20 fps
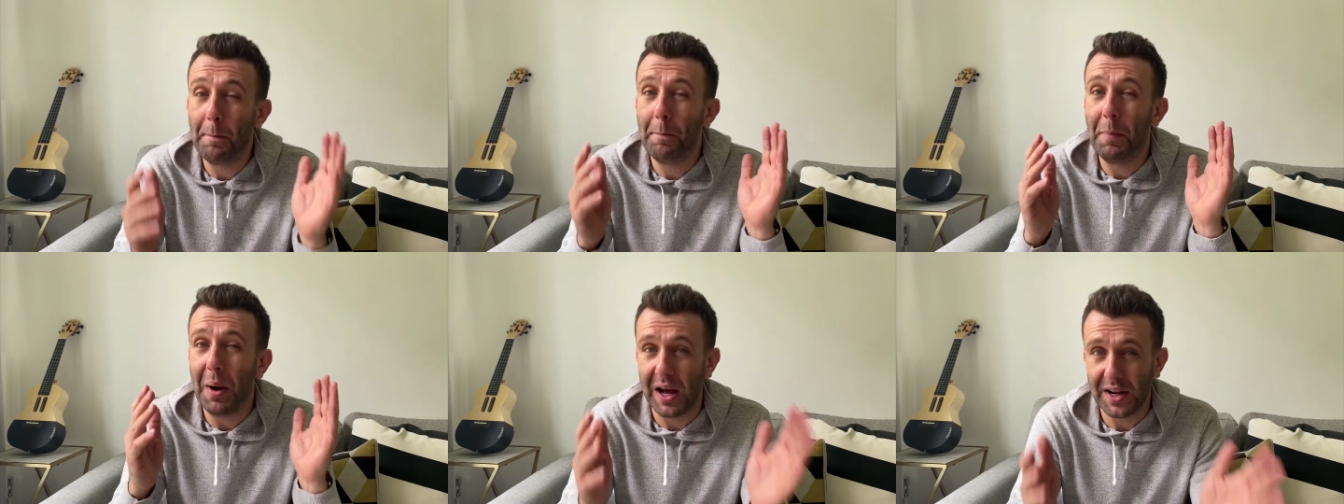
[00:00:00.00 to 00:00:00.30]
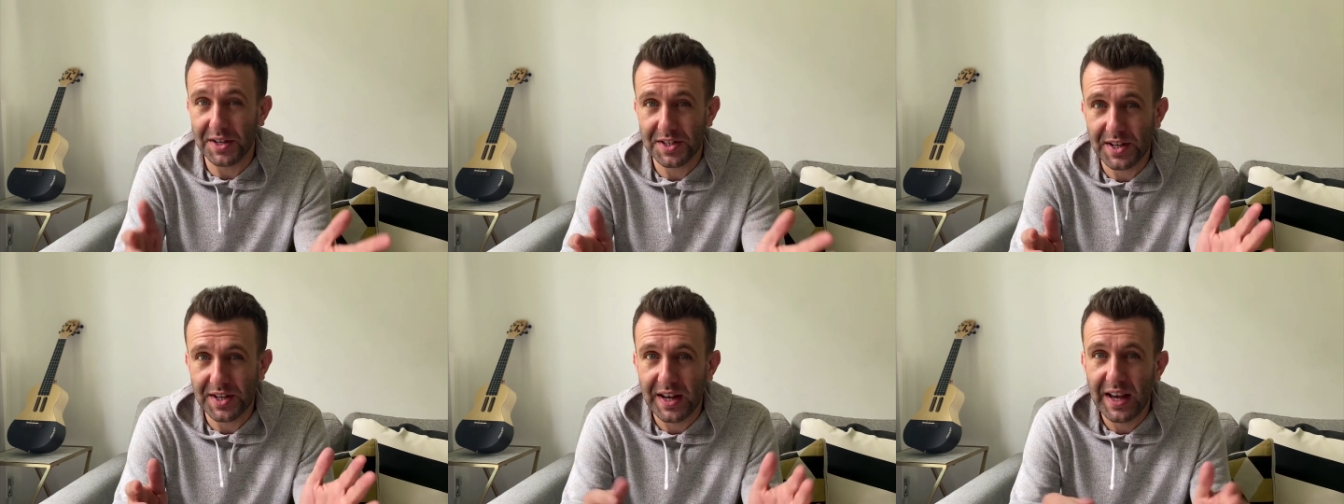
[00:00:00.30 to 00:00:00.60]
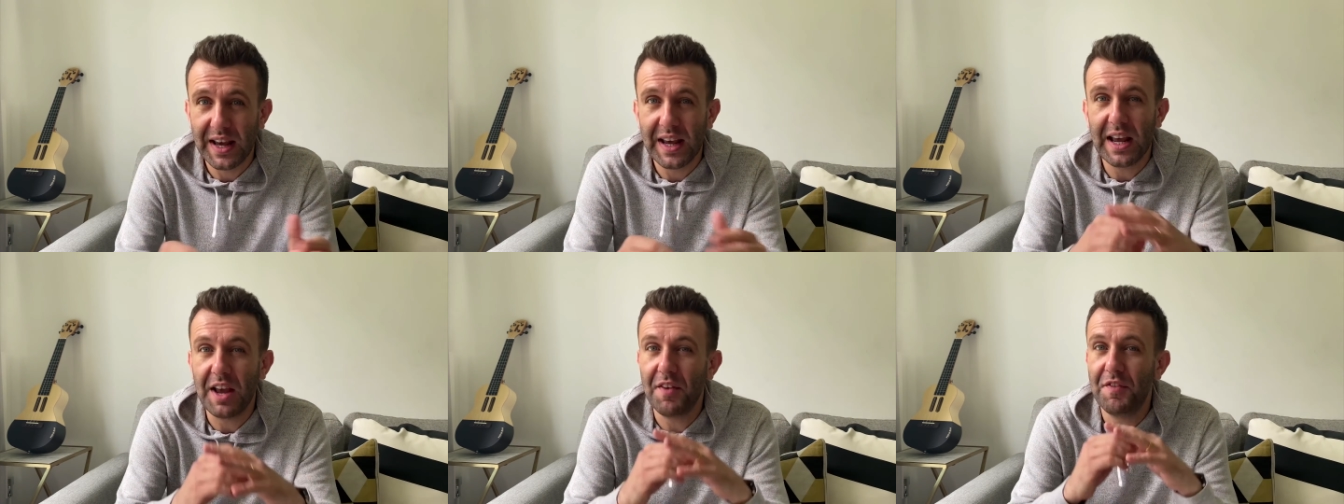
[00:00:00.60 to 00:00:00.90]
But
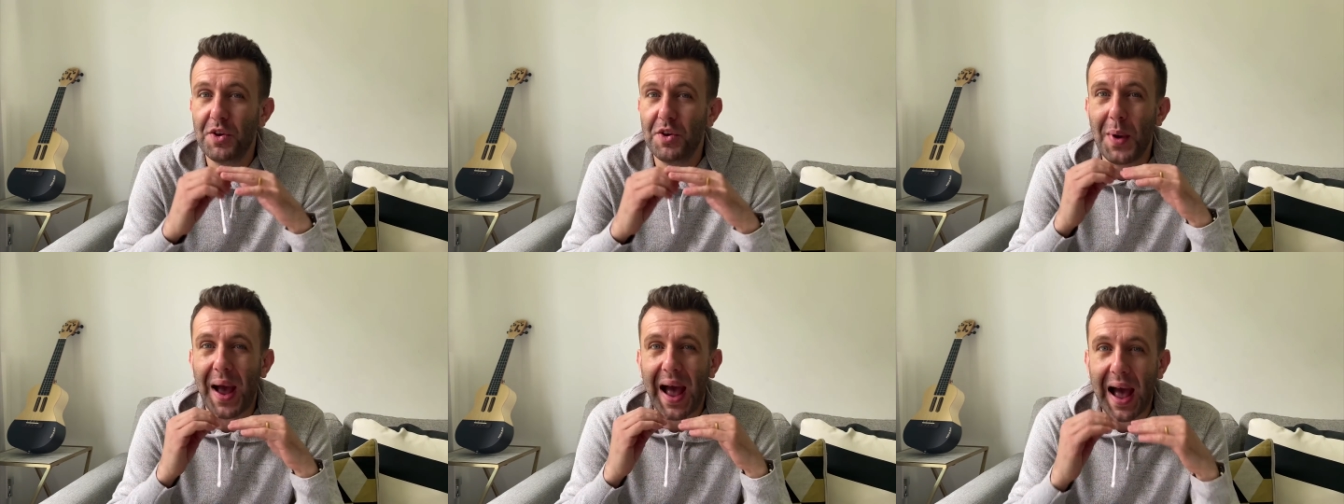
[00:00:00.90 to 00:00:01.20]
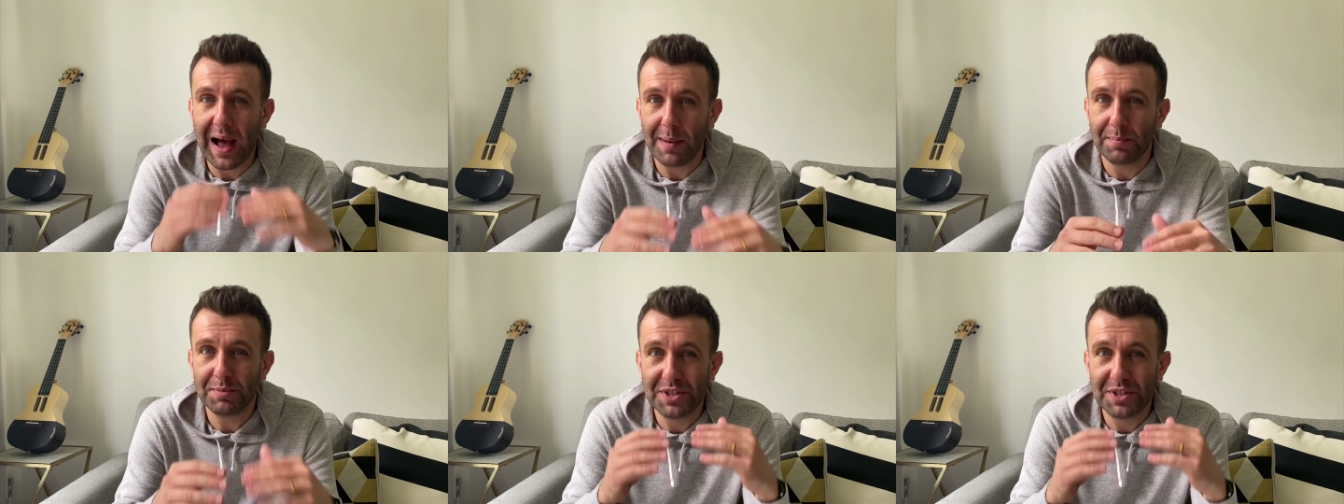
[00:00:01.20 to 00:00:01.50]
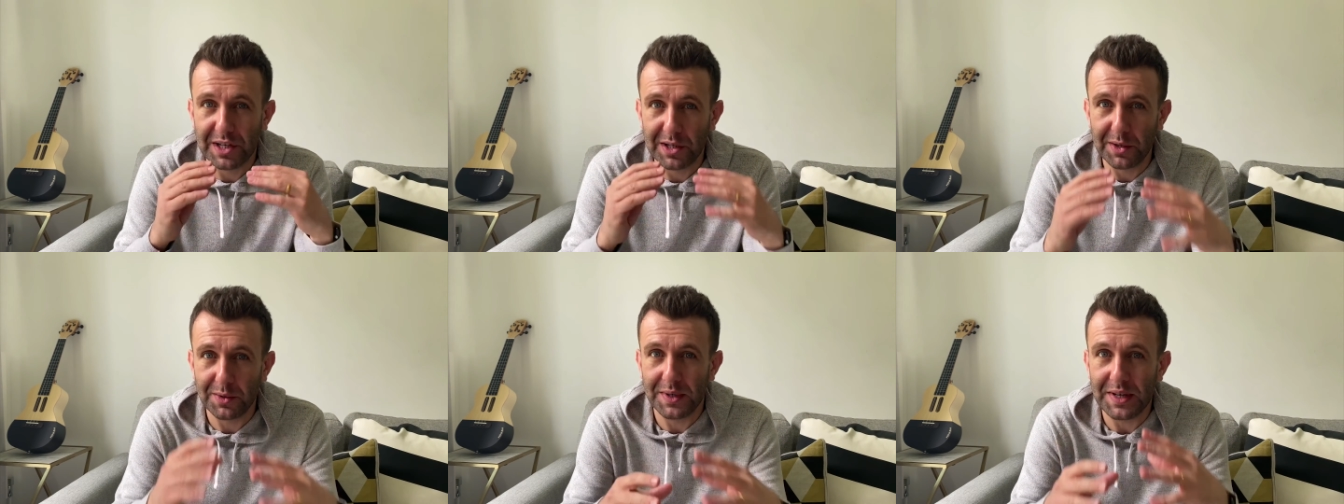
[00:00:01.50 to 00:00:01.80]
if you
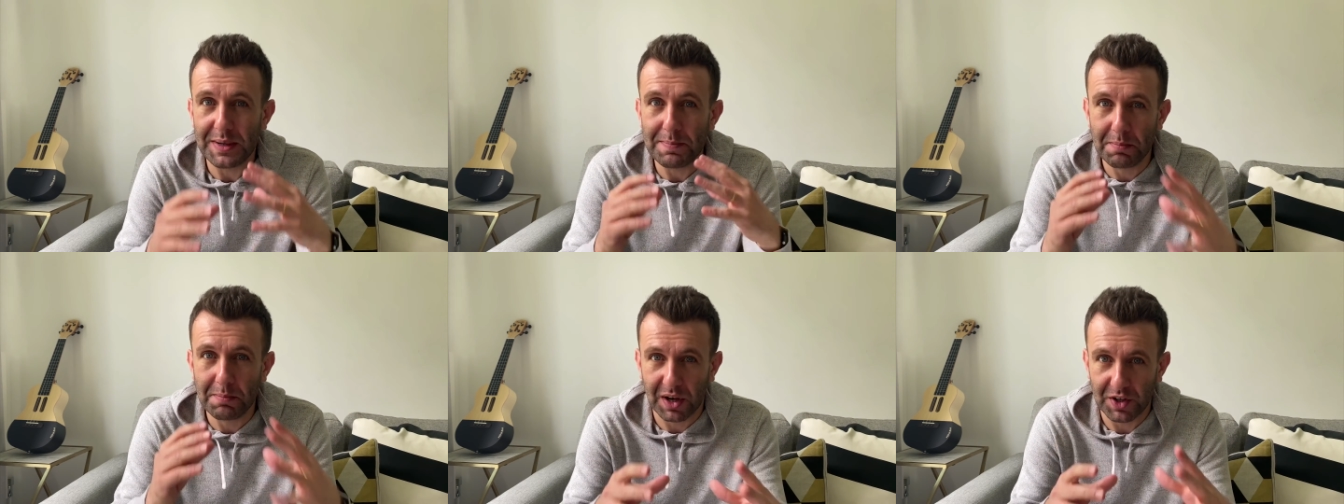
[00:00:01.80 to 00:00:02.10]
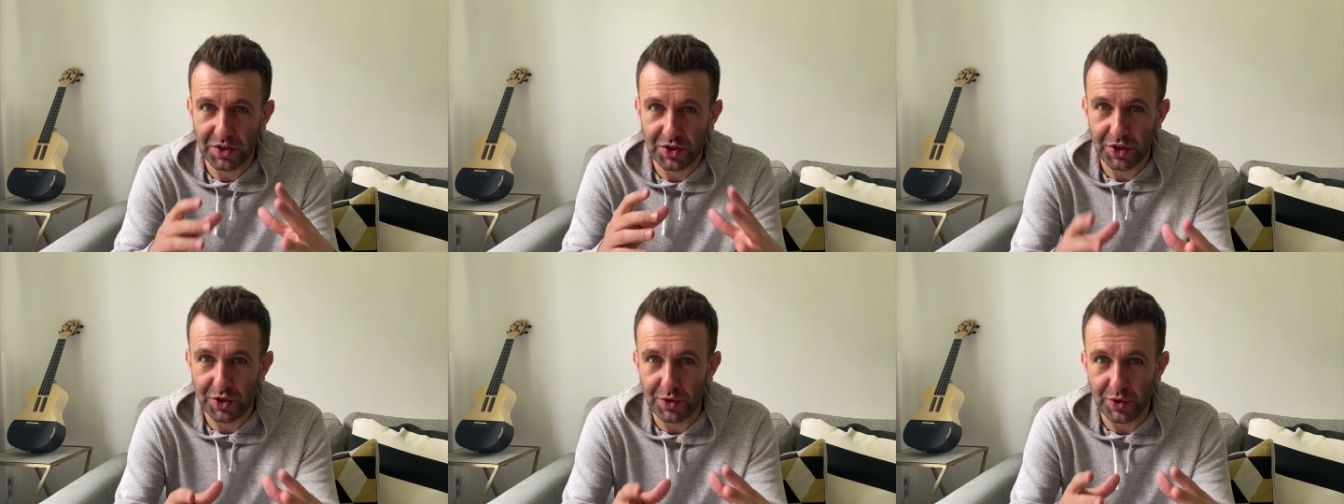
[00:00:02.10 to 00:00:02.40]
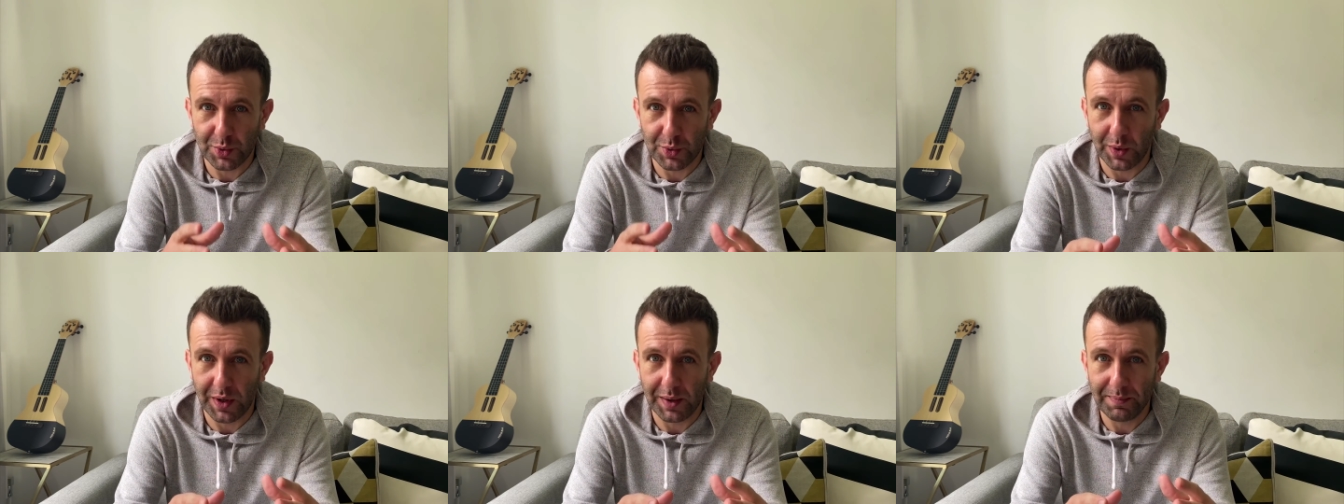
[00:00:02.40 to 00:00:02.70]
absolutely must
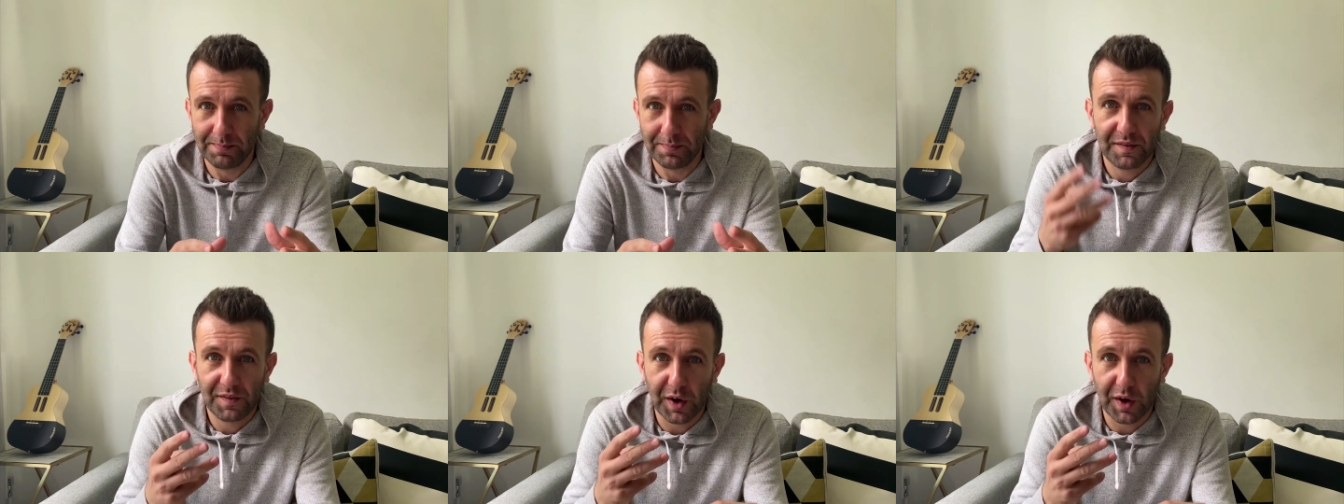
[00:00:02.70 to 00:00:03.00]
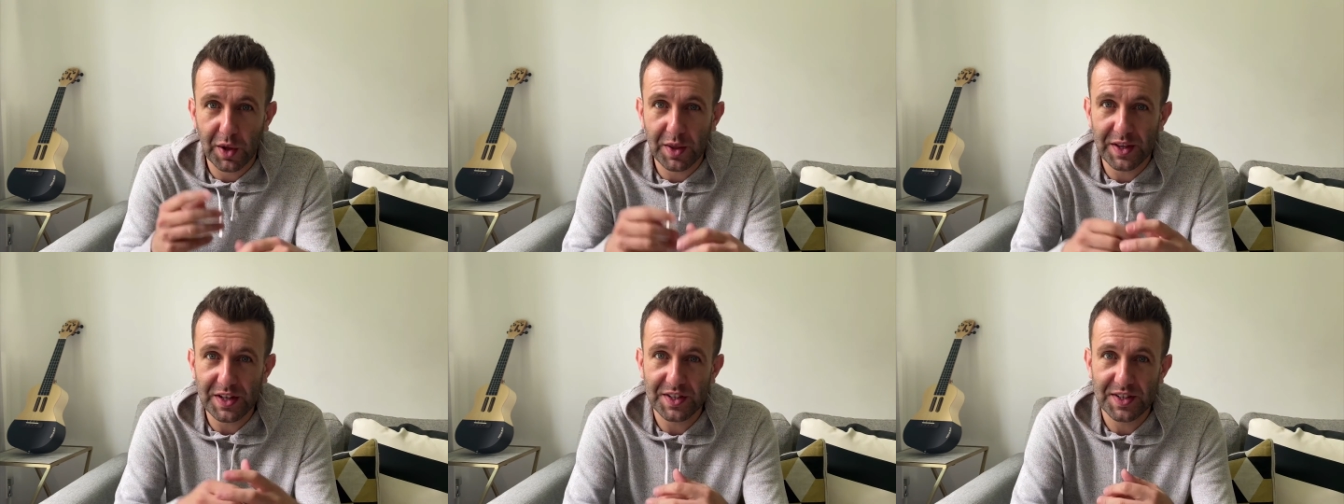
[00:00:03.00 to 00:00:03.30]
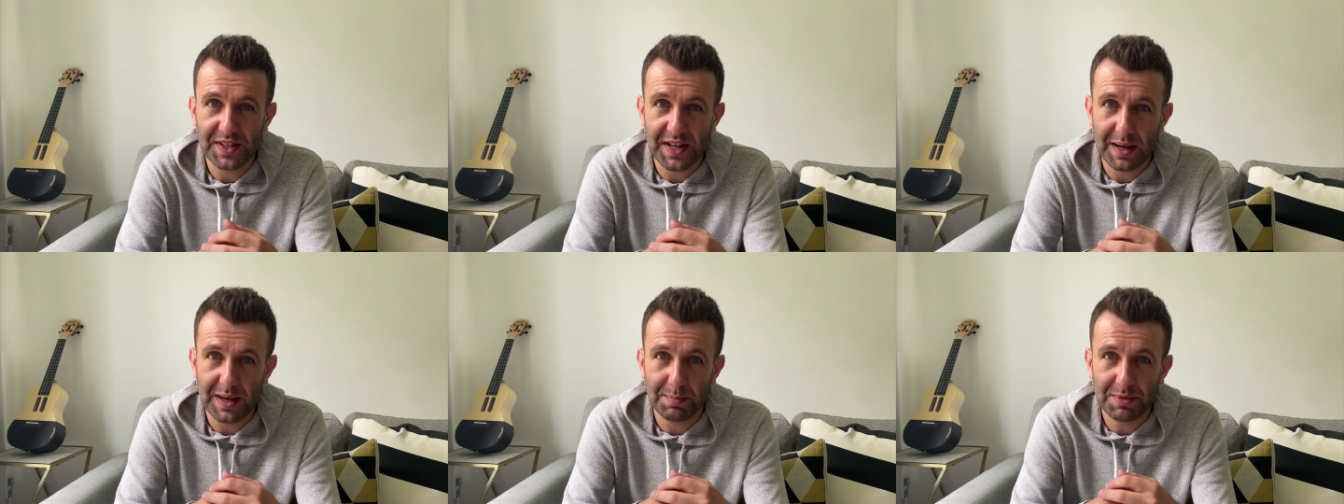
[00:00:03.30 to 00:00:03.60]
use one, follow these
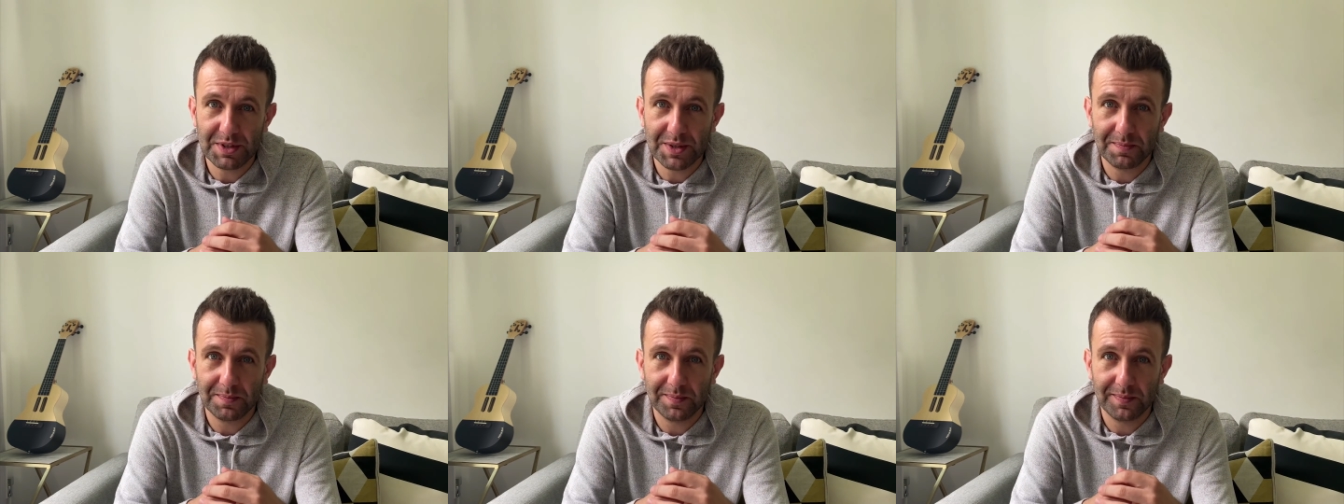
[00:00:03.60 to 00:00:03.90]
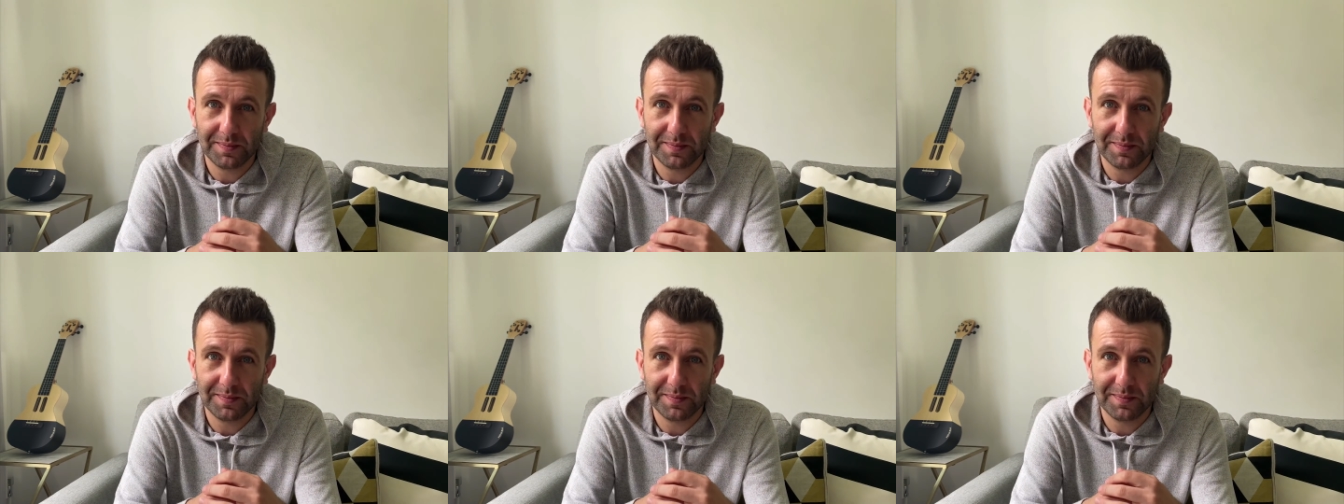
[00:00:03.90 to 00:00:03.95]
tips.